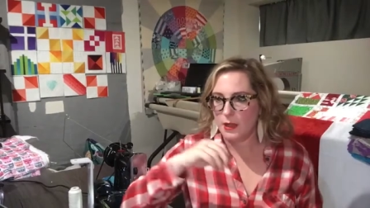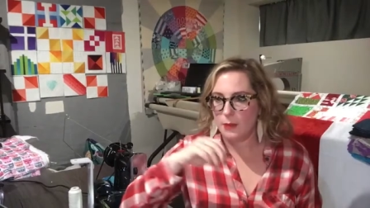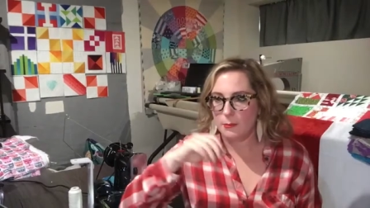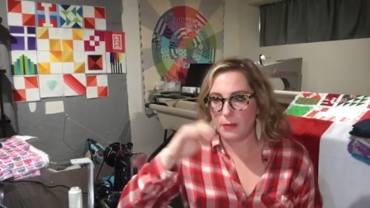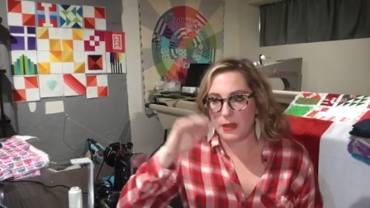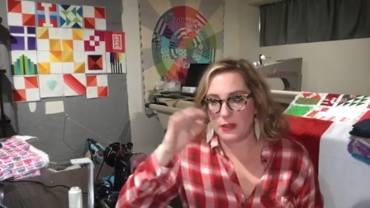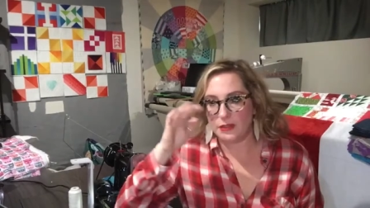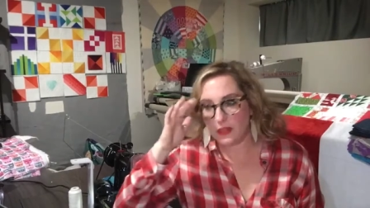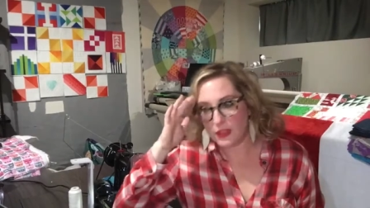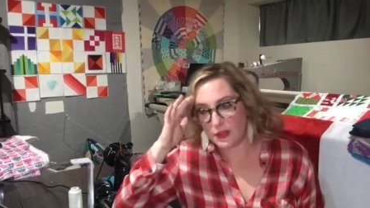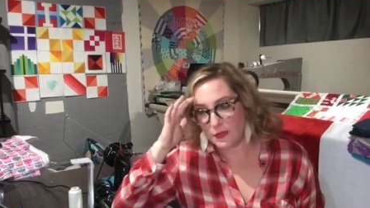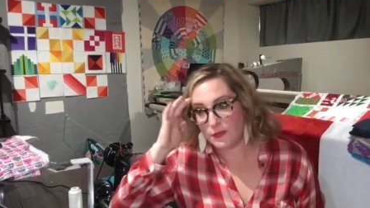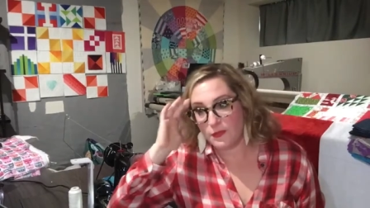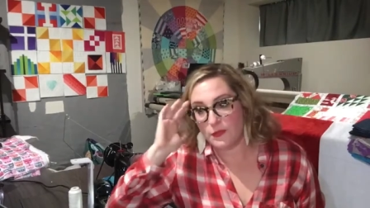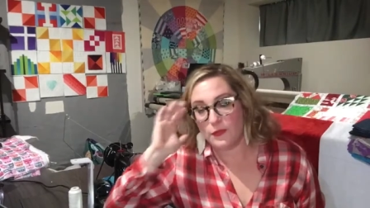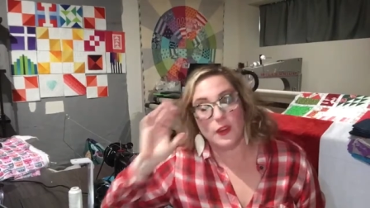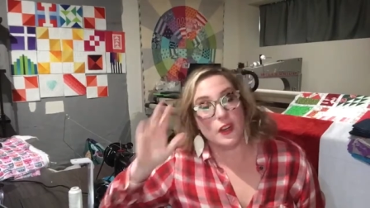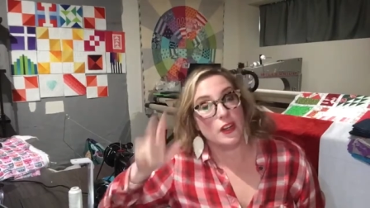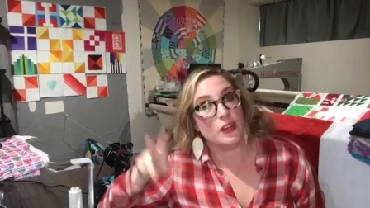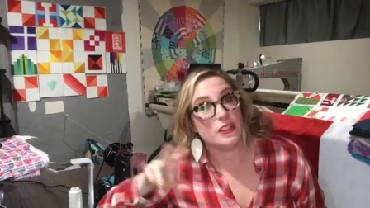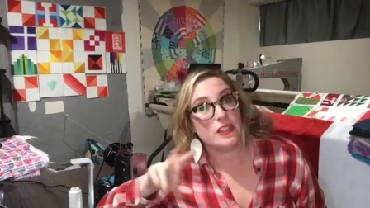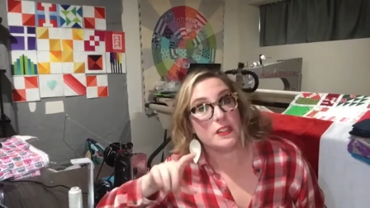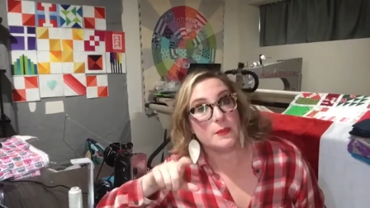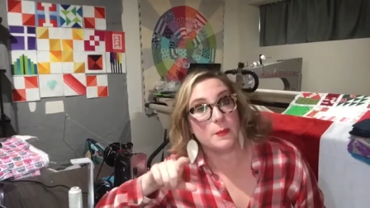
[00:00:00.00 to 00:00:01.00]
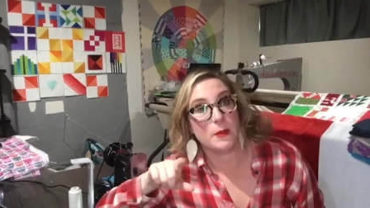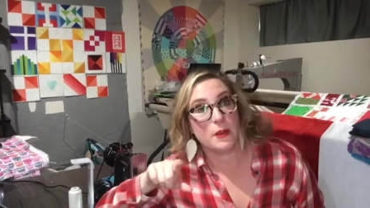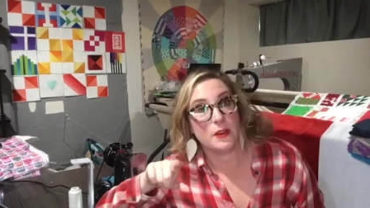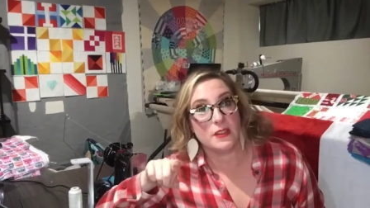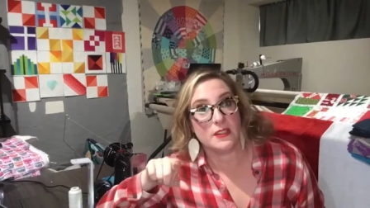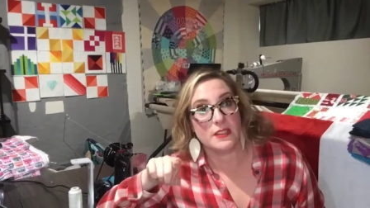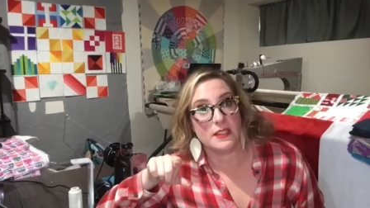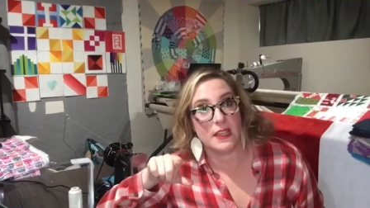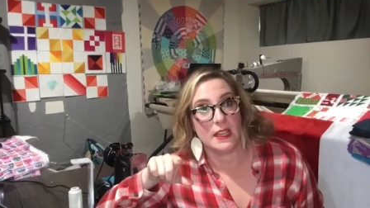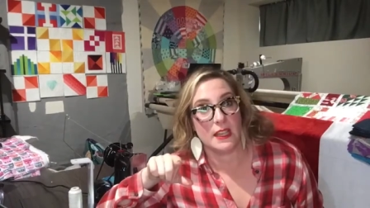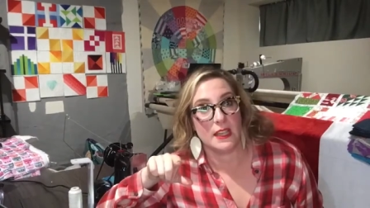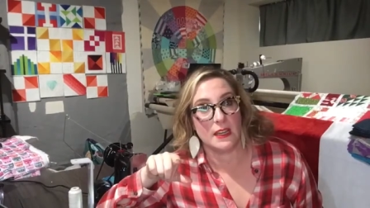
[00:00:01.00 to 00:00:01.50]
but the first
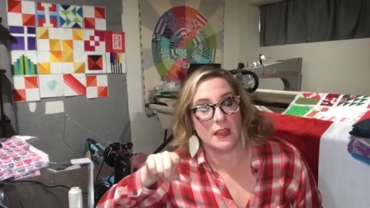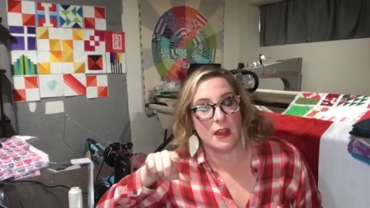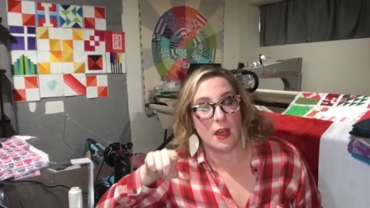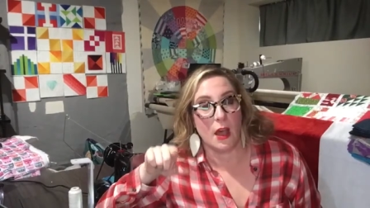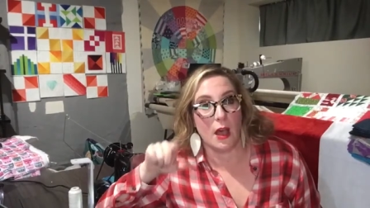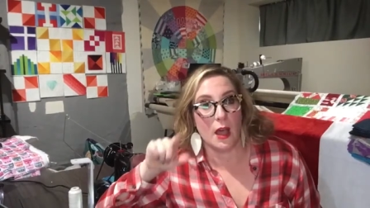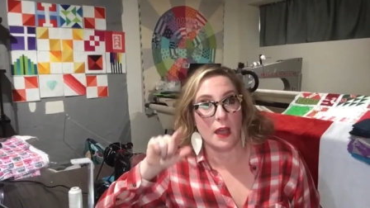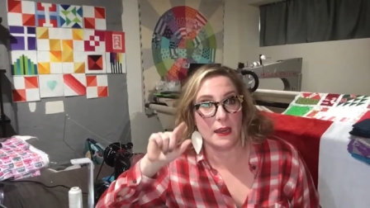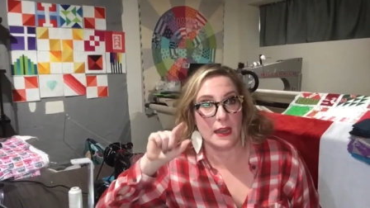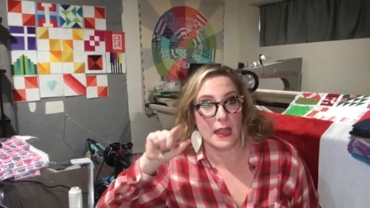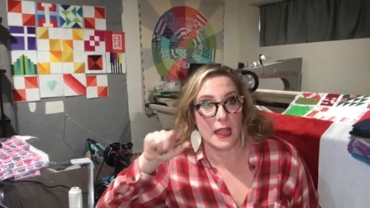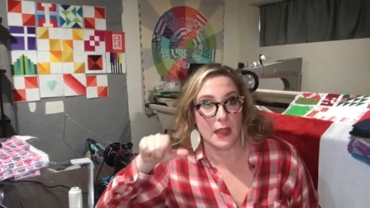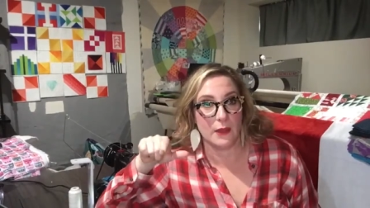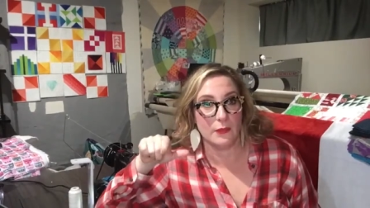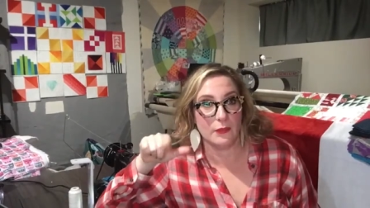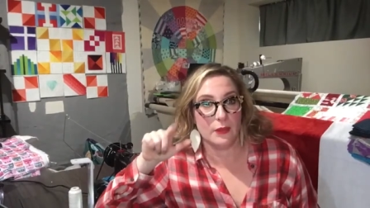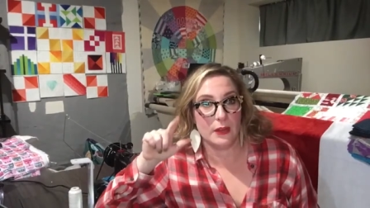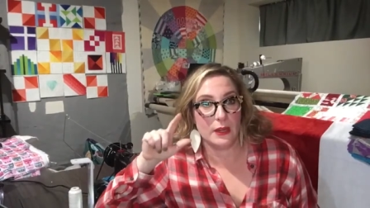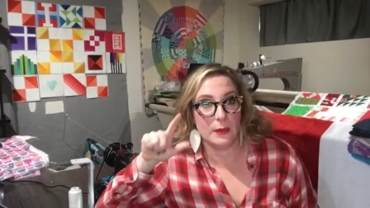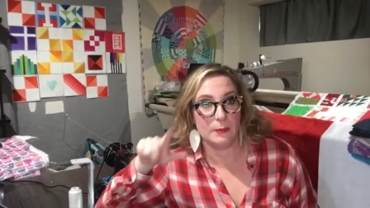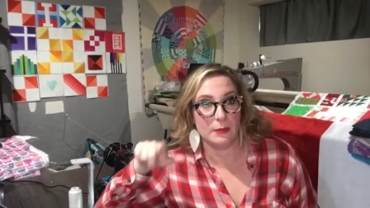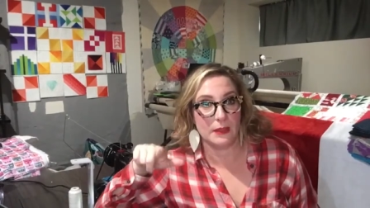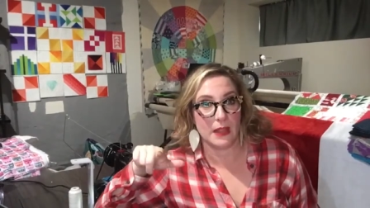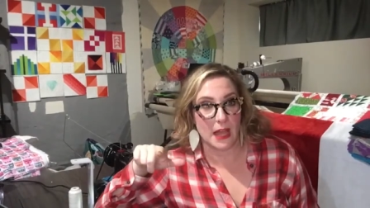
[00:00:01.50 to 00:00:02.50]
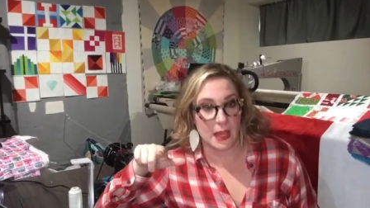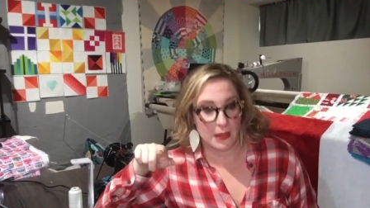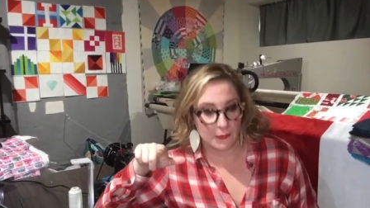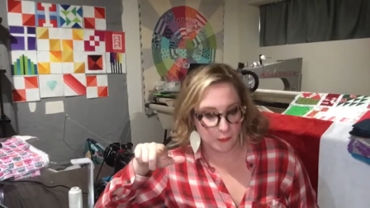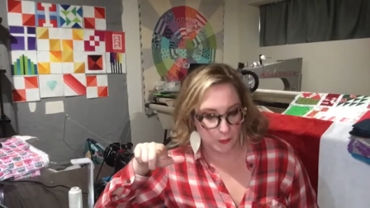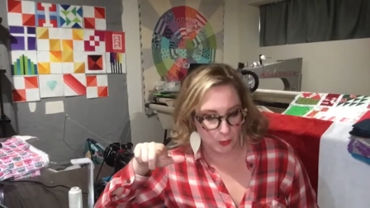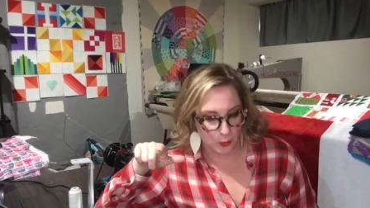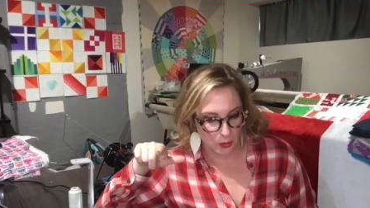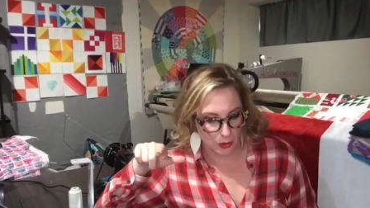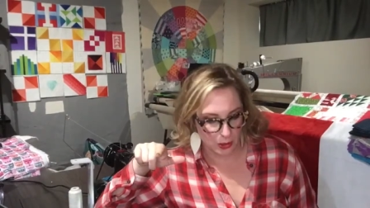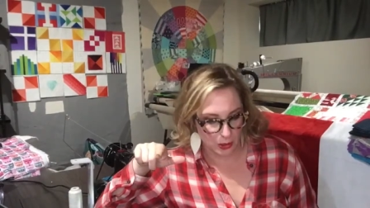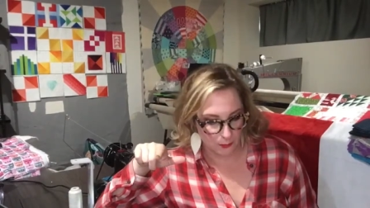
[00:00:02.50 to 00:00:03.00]
person on every
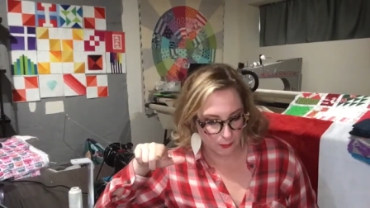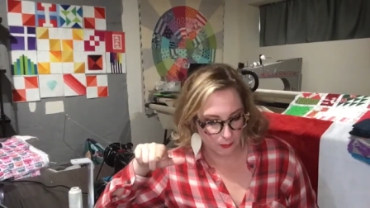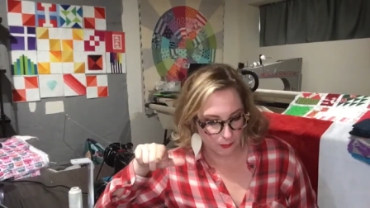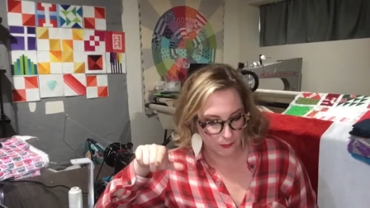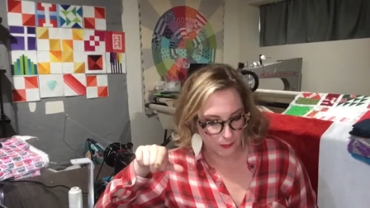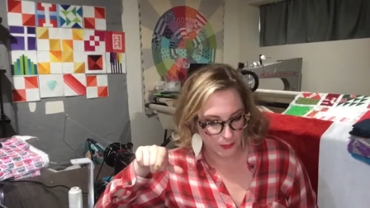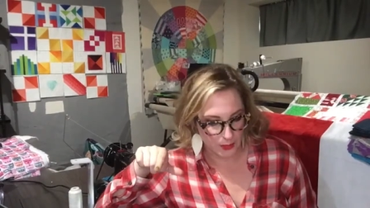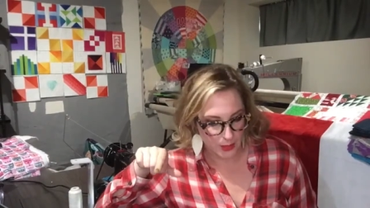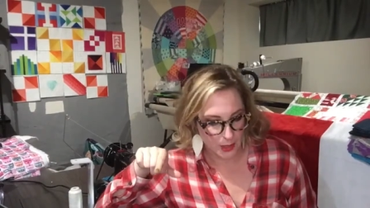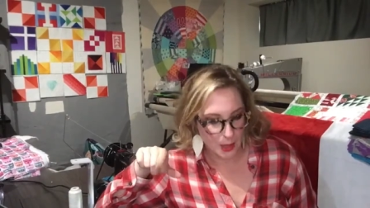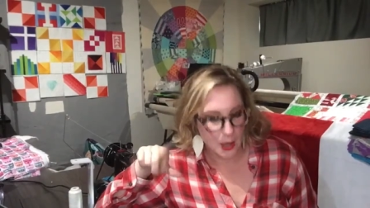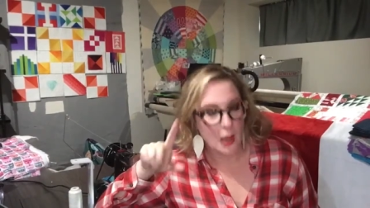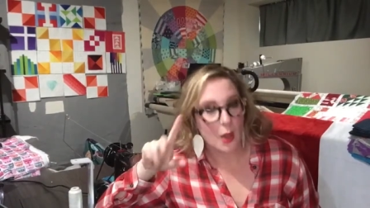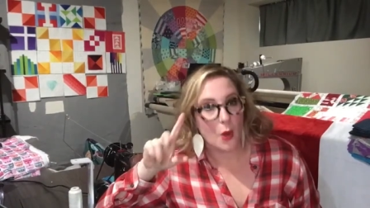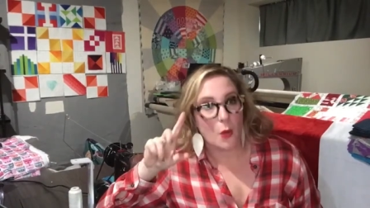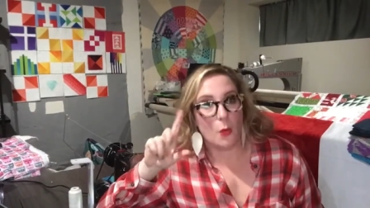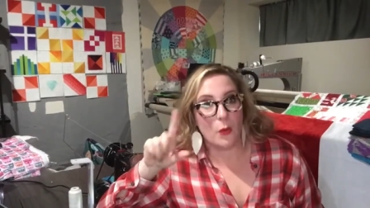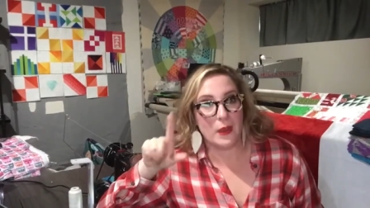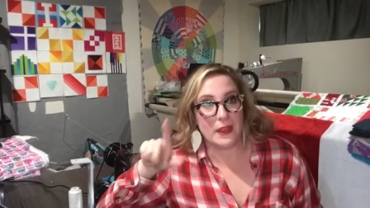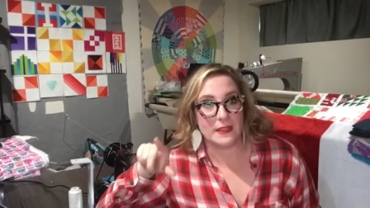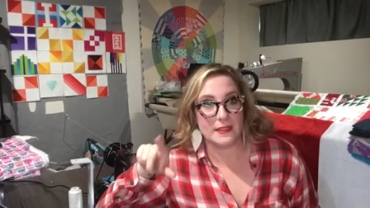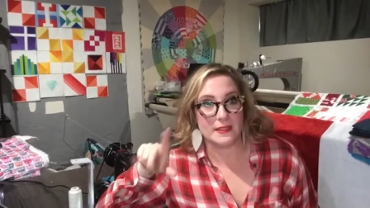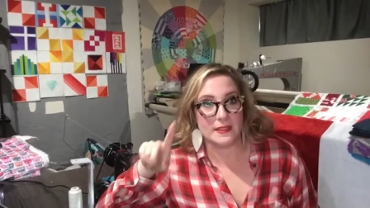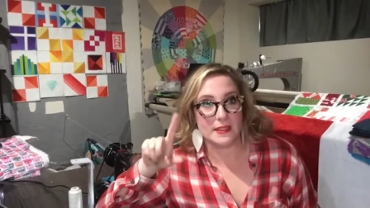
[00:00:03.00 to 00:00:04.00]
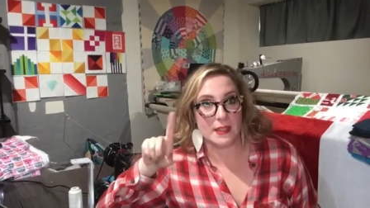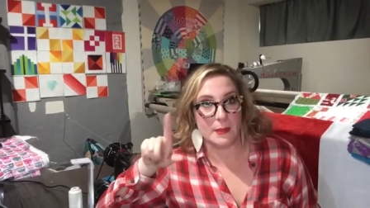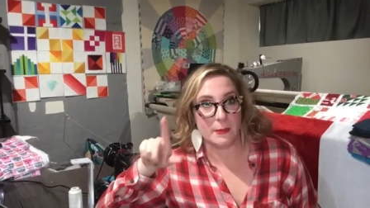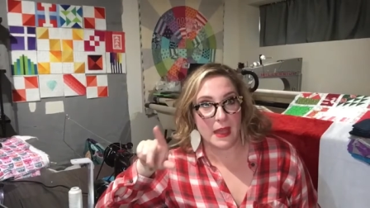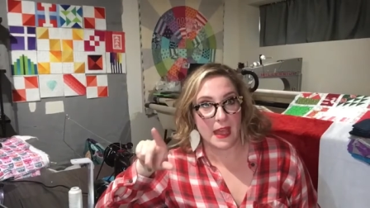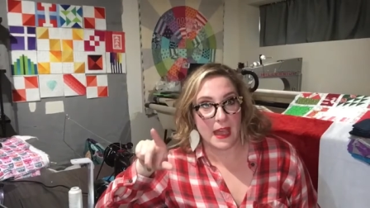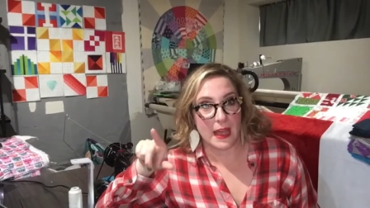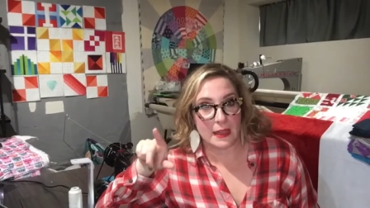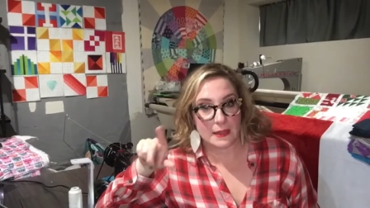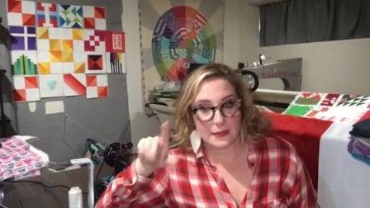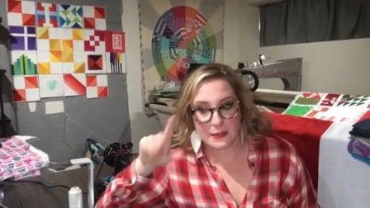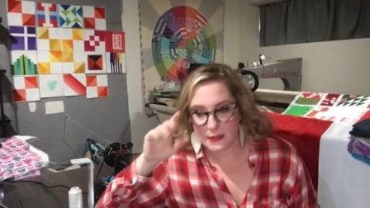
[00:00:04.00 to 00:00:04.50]
platform wins the
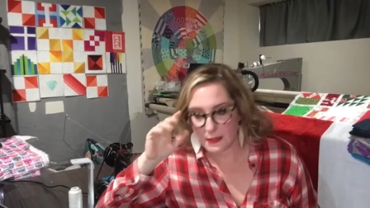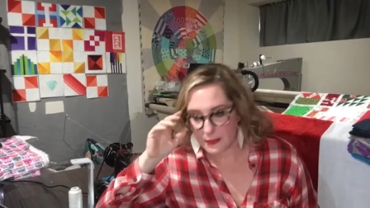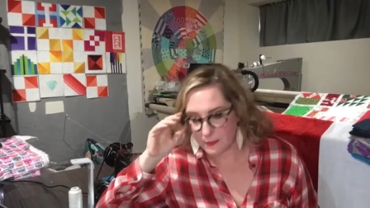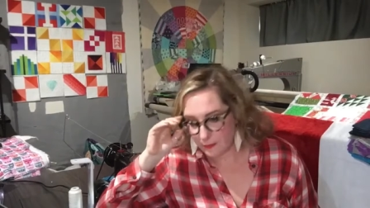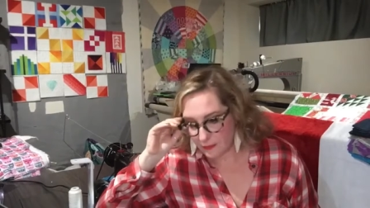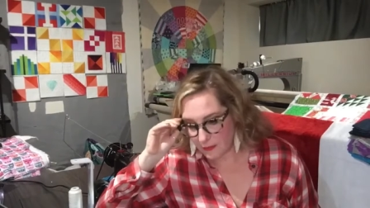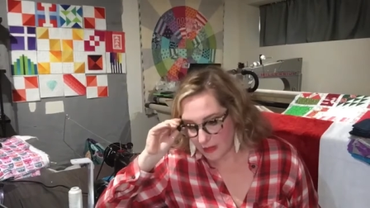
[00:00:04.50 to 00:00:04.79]
mask.